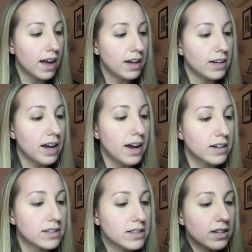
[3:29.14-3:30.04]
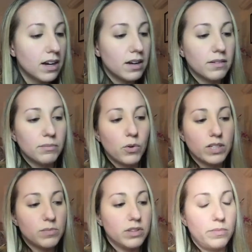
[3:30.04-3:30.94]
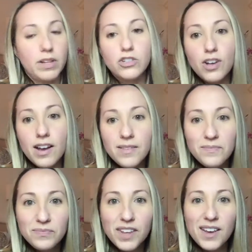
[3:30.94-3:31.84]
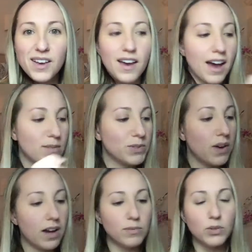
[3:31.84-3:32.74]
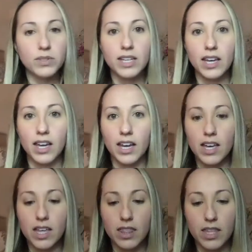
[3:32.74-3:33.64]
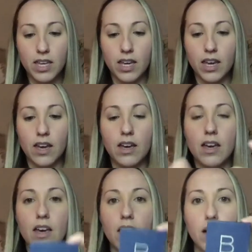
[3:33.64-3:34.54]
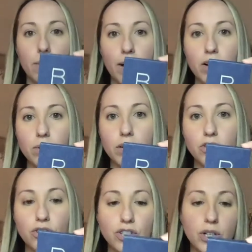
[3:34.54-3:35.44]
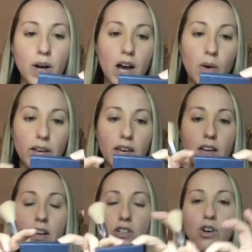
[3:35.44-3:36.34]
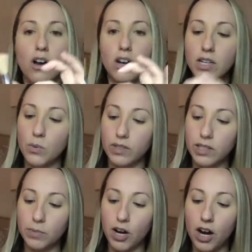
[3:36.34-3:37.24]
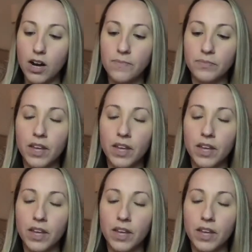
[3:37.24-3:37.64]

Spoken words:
Next, I'm going to put the blush on. So I'm using the Powder Blush Duo in Tawny Whisper.